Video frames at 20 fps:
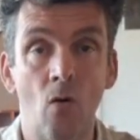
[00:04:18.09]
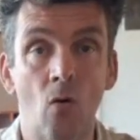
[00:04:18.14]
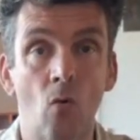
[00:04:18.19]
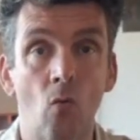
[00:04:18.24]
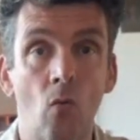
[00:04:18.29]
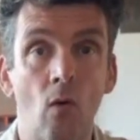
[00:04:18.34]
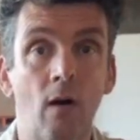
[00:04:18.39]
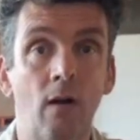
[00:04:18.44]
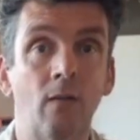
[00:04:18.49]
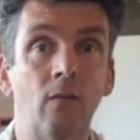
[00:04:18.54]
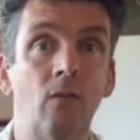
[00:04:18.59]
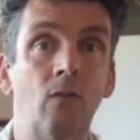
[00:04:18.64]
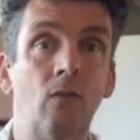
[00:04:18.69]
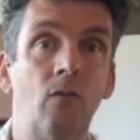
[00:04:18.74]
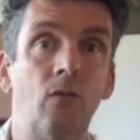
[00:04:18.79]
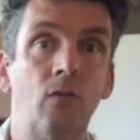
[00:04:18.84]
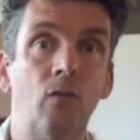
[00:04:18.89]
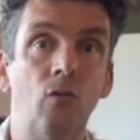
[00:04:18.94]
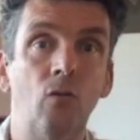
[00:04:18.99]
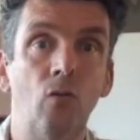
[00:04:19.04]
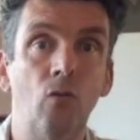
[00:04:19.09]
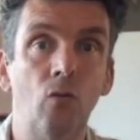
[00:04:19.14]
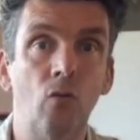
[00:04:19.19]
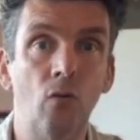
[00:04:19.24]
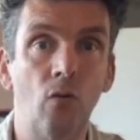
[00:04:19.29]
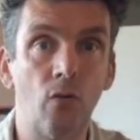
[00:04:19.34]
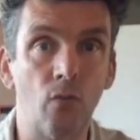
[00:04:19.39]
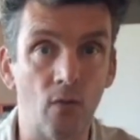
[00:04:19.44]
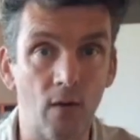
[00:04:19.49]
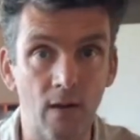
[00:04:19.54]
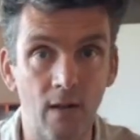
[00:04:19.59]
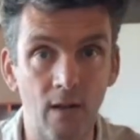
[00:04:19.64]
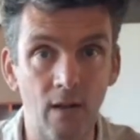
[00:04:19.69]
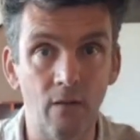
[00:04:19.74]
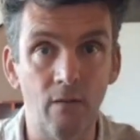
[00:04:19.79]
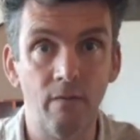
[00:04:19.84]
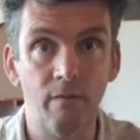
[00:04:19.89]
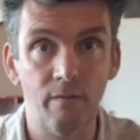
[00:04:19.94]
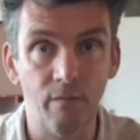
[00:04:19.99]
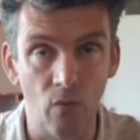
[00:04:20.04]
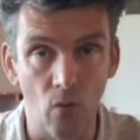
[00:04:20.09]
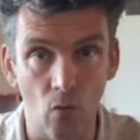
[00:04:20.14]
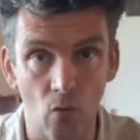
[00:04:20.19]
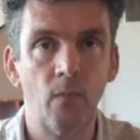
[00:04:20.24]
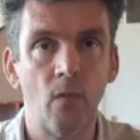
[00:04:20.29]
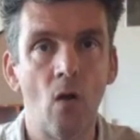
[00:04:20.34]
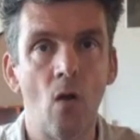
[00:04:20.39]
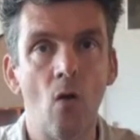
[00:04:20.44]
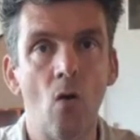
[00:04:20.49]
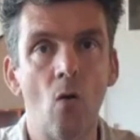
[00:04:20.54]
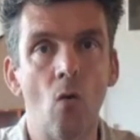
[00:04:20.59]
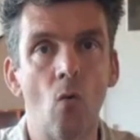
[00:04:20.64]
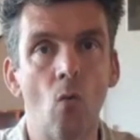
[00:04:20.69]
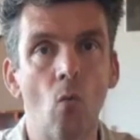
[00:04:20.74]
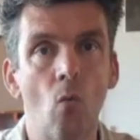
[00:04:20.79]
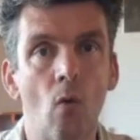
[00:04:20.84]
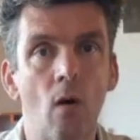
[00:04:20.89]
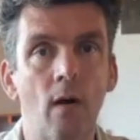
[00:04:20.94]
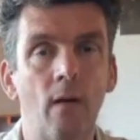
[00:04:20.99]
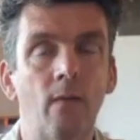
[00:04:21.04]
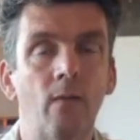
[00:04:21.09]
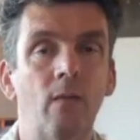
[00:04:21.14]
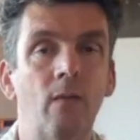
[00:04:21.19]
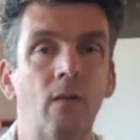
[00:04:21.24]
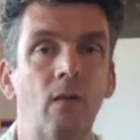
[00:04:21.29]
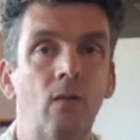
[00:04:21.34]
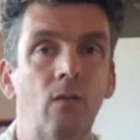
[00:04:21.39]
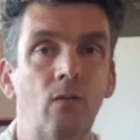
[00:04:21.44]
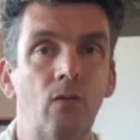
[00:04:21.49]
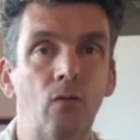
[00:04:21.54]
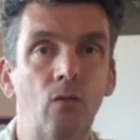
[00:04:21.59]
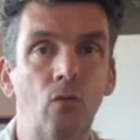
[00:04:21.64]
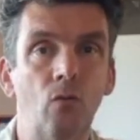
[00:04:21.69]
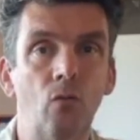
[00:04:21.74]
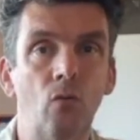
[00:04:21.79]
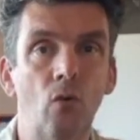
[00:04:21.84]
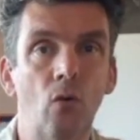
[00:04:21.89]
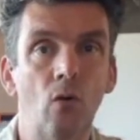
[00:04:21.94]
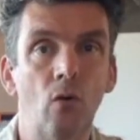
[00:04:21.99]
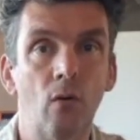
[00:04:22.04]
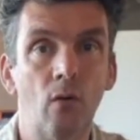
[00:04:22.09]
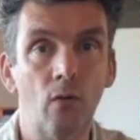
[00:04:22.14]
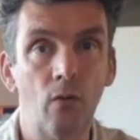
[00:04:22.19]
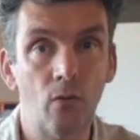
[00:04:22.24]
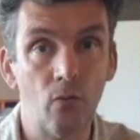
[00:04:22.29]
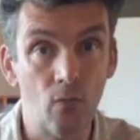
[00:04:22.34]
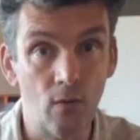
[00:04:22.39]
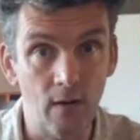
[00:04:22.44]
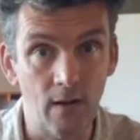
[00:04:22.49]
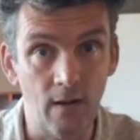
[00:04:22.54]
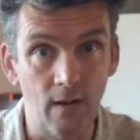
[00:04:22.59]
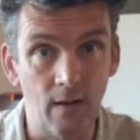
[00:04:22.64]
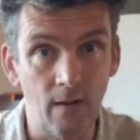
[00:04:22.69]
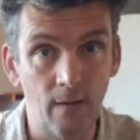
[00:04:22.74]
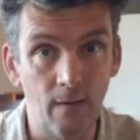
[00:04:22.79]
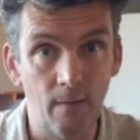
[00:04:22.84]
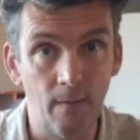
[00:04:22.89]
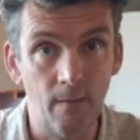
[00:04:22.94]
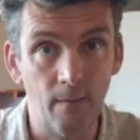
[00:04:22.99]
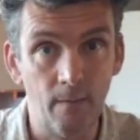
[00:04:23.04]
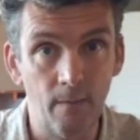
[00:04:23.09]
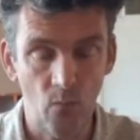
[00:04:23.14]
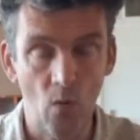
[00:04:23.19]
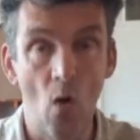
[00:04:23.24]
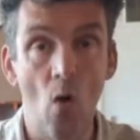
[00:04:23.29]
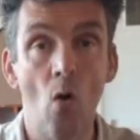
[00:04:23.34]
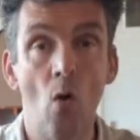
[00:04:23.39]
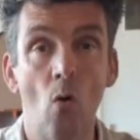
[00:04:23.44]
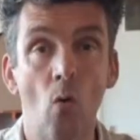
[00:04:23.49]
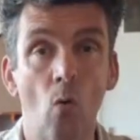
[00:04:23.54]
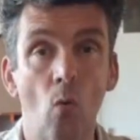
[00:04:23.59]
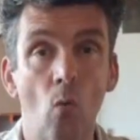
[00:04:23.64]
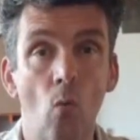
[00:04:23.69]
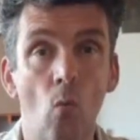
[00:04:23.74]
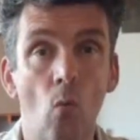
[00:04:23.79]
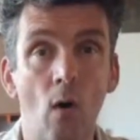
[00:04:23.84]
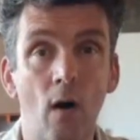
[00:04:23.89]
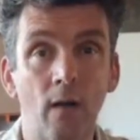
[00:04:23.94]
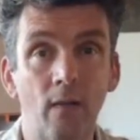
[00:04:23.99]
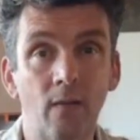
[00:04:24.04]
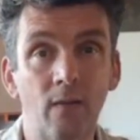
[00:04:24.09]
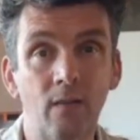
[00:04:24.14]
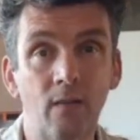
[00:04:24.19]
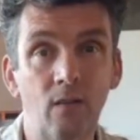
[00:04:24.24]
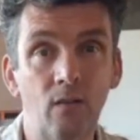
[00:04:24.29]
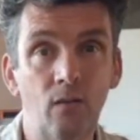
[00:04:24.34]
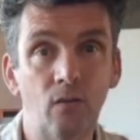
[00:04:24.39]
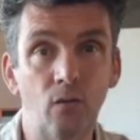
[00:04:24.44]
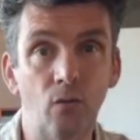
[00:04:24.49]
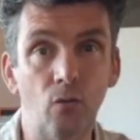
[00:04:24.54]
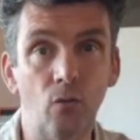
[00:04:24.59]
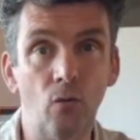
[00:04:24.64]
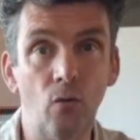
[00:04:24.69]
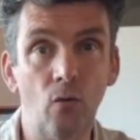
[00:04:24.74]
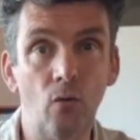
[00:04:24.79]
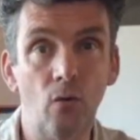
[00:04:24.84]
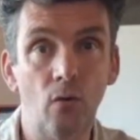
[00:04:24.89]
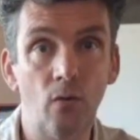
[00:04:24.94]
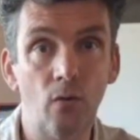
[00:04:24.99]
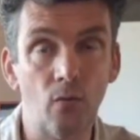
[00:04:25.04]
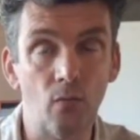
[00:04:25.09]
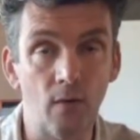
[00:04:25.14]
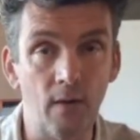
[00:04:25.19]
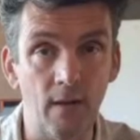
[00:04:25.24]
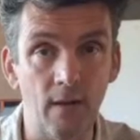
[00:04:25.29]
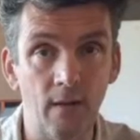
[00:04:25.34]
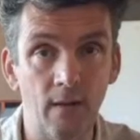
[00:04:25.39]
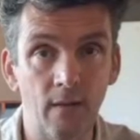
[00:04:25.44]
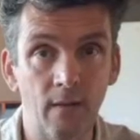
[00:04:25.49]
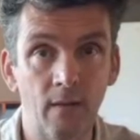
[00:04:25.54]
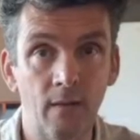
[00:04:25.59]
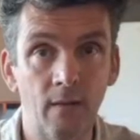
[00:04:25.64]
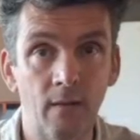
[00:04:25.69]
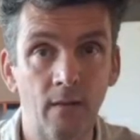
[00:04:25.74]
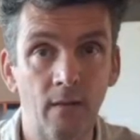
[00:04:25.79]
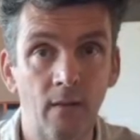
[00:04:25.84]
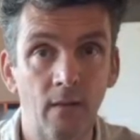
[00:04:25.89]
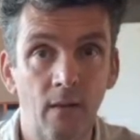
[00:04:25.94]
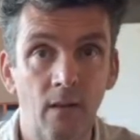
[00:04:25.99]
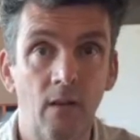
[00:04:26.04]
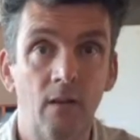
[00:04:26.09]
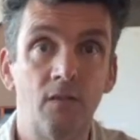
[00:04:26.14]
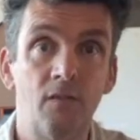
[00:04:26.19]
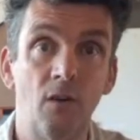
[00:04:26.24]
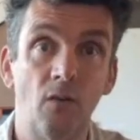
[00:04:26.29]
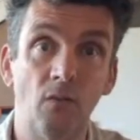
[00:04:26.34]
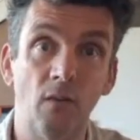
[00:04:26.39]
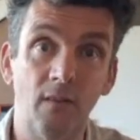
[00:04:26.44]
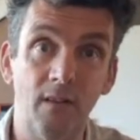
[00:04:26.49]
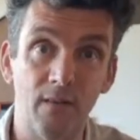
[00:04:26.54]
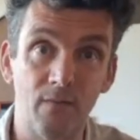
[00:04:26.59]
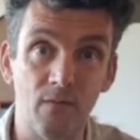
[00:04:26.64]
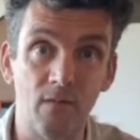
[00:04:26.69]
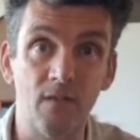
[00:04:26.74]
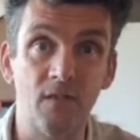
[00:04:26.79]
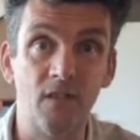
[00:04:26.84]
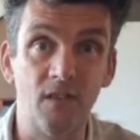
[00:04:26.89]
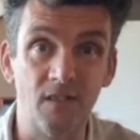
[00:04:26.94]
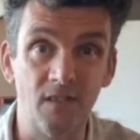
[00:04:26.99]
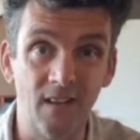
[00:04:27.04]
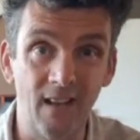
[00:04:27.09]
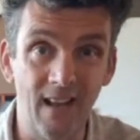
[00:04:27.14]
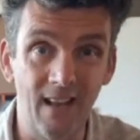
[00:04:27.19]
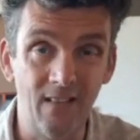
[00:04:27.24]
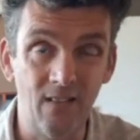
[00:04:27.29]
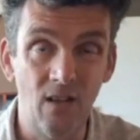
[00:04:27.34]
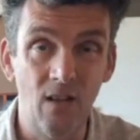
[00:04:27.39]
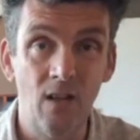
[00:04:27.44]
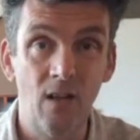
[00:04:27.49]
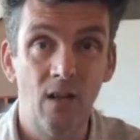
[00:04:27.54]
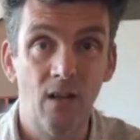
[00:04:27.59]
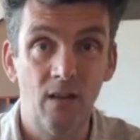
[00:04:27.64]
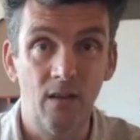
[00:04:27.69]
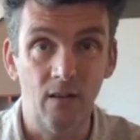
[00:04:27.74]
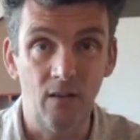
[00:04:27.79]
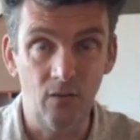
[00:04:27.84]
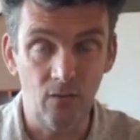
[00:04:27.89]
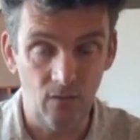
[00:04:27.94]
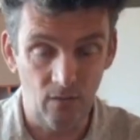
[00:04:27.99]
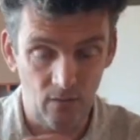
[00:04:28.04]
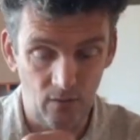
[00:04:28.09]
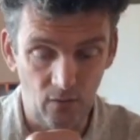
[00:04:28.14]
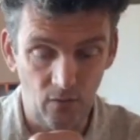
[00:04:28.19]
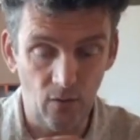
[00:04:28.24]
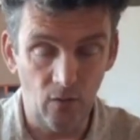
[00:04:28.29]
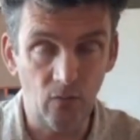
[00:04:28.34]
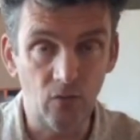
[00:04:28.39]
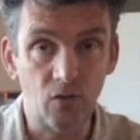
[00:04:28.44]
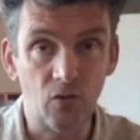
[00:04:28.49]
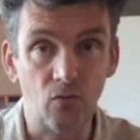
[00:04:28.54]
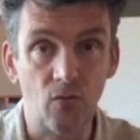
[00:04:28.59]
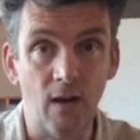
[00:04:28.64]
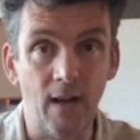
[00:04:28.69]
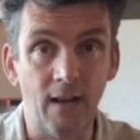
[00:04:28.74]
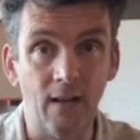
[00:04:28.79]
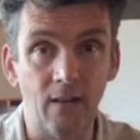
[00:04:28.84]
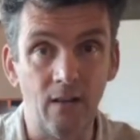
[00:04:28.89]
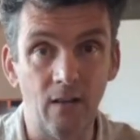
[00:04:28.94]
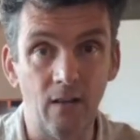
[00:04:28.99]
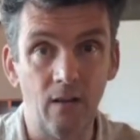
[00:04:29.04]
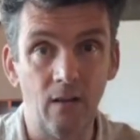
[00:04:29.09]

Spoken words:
1, 2, 3, 4. 1, 2, 3. 1, 2, 3. So the difference is, again, you don't strike